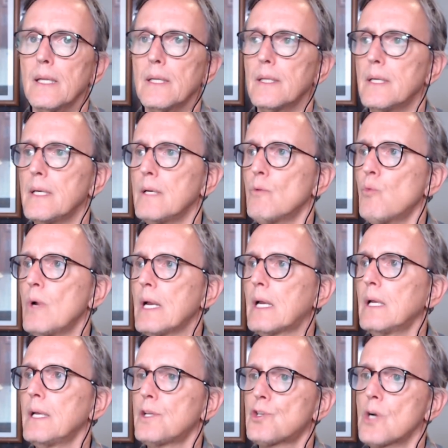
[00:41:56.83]
In the
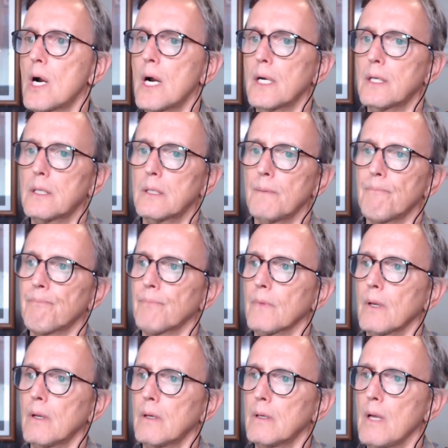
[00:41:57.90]
weekly chart,
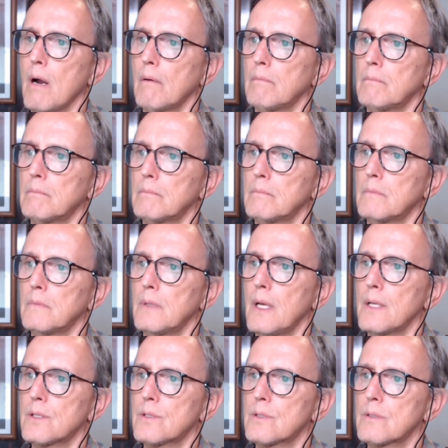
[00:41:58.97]
no,
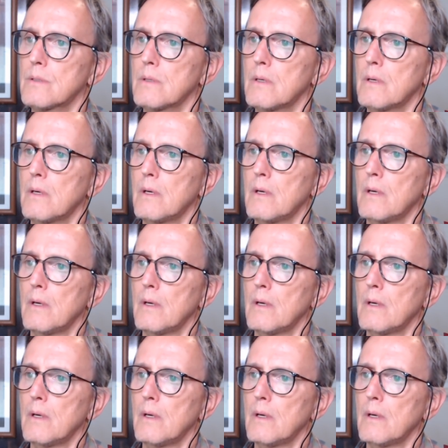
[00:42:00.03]
that's